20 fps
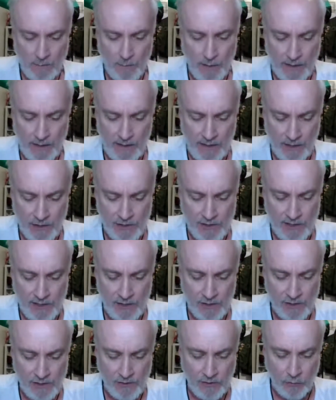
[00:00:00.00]
But
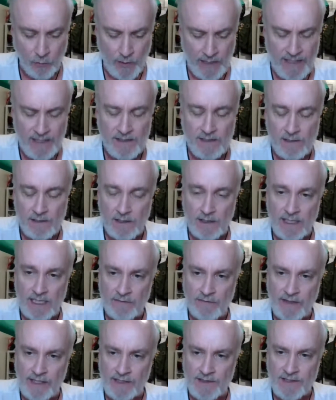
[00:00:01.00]
there's three
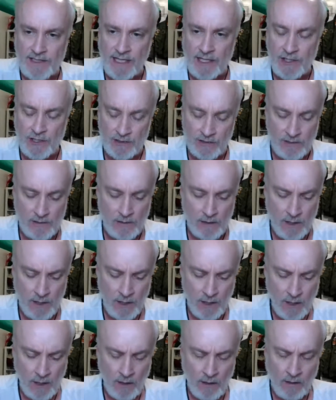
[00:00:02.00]
significant sections.
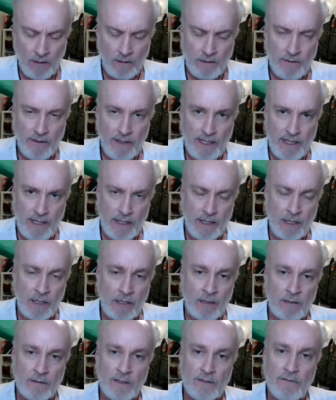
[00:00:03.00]
The
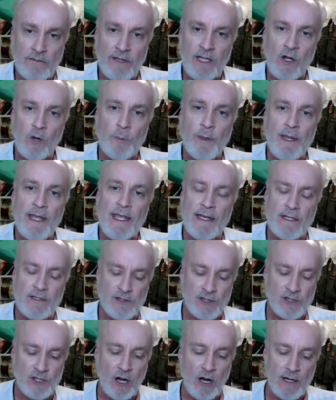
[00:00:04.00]
video
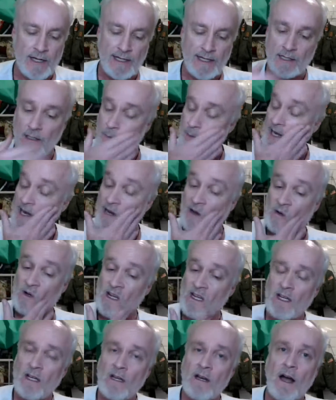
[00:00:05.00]
begins talking about
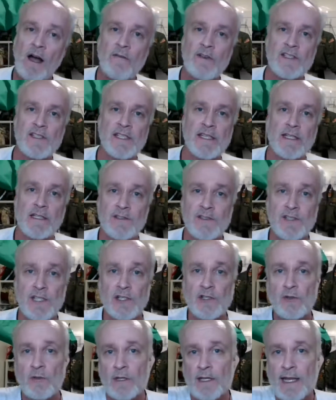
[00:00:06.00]
obviously
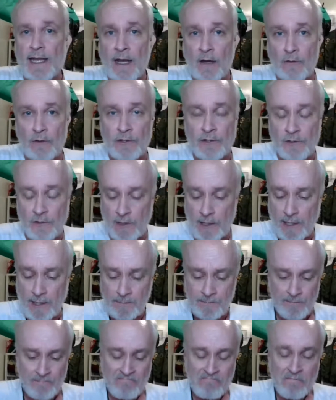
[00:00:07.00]
consensual encounters,
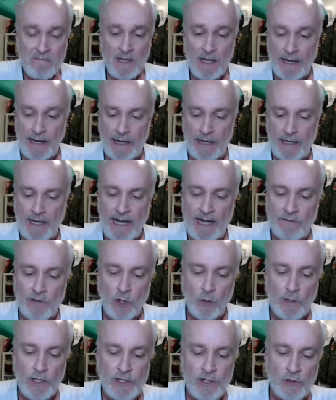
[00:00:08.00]
okay? And I have
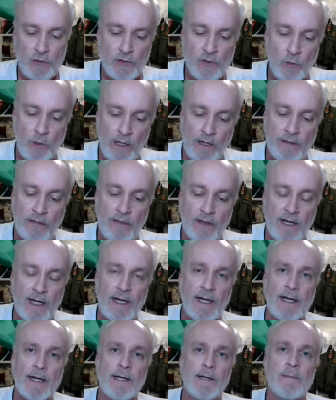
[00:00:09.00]
no issues with
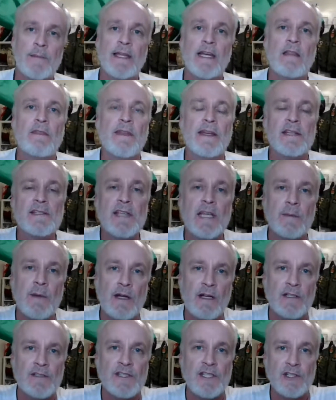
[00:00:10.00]
anything he said
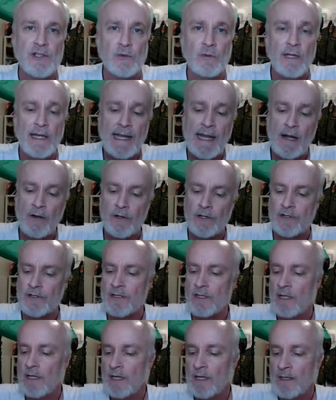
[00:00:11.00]
about consensual
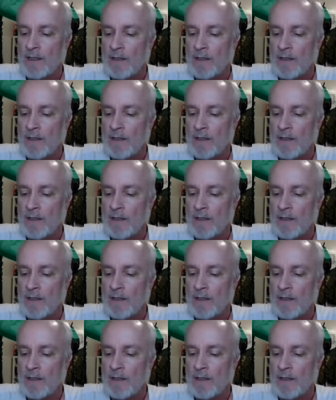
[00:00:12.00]
encounters,